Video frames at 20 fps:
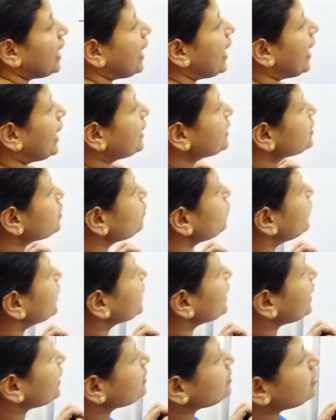And
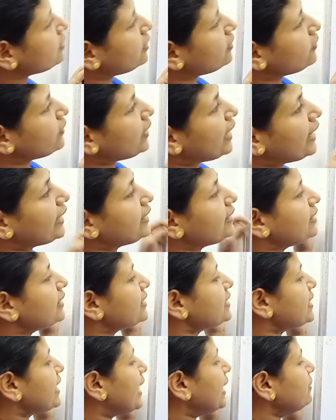we can write
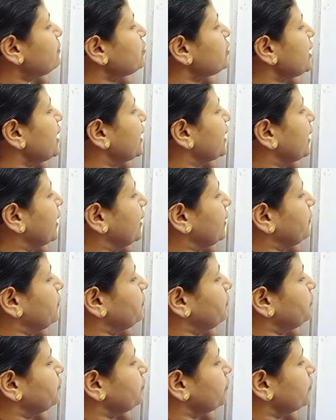the time taken.
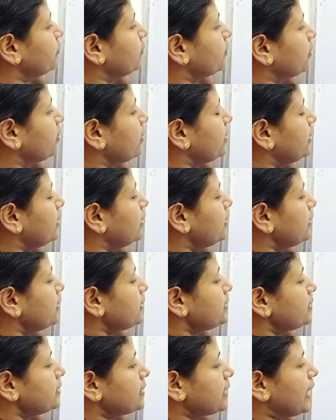
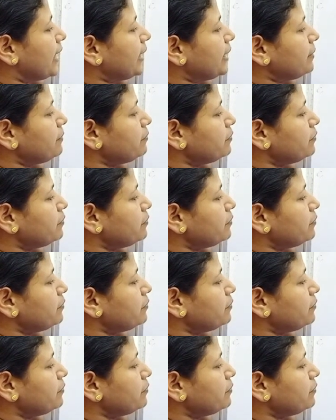Time